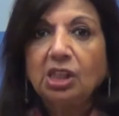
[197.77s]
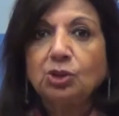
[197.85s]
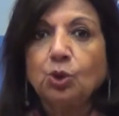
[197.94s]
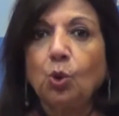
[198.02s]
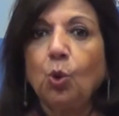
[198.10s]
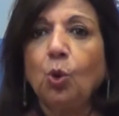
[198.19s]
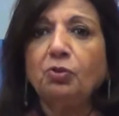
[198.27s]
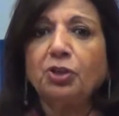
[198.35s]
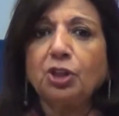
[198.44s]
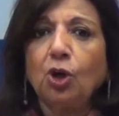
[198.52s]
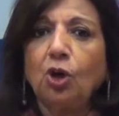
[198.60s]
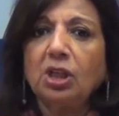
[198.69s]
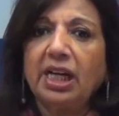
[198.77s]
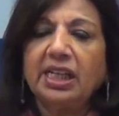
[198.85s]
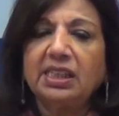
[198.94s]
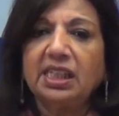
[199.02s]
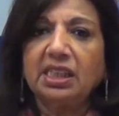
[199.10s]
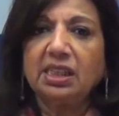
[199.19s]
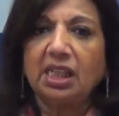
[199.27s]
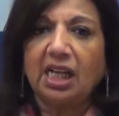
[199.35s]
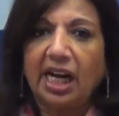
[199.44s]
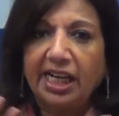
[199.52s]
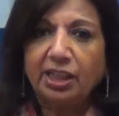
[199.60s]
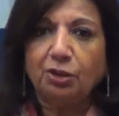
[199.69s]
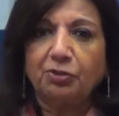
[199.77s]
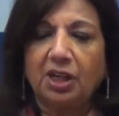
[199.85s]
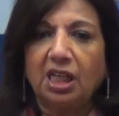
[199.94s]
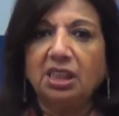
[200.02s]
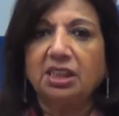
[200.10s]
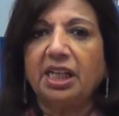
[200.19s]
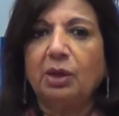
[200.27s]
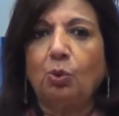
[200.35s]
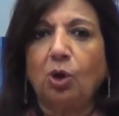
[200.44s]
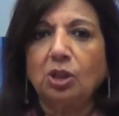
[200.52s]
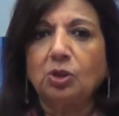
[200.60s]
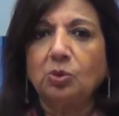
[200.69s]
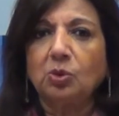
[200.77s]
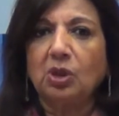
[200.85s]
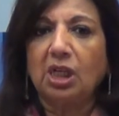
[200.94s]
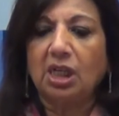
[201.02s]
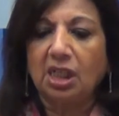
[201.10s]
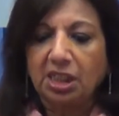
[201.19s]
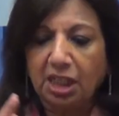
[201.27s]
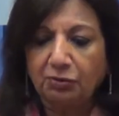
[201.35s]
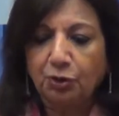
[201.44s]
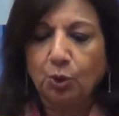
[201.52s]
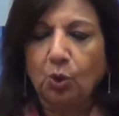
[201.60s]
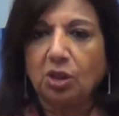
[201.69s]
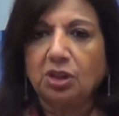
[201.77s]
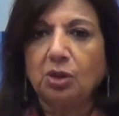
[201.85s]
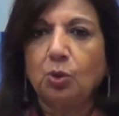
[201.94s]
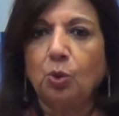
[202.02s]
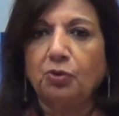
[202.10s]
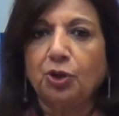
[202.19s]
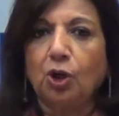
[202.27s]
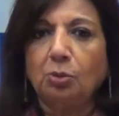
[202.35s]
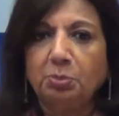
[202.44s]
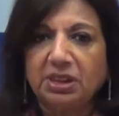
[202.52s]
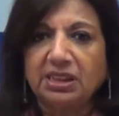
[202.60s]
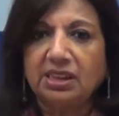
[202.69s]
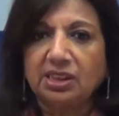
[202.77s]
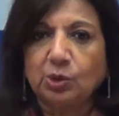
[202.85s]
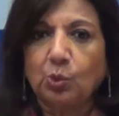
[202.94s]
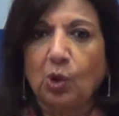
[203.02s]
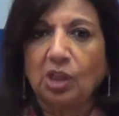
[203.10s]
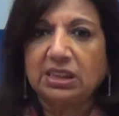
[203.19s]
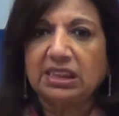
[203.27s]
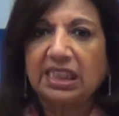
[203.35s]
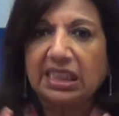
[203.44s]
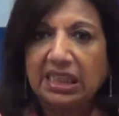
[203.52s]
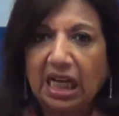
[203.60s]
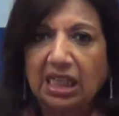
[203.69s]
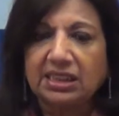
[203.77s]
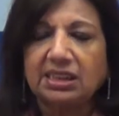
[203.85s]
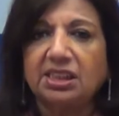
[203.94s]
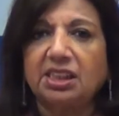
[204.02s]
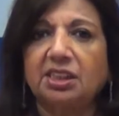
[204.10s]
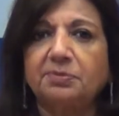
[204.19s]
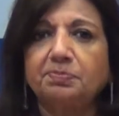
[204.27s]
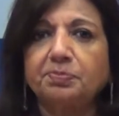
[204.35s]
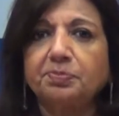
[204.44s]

So overall, I think the kind of color I want to give you on the overall business was that last year,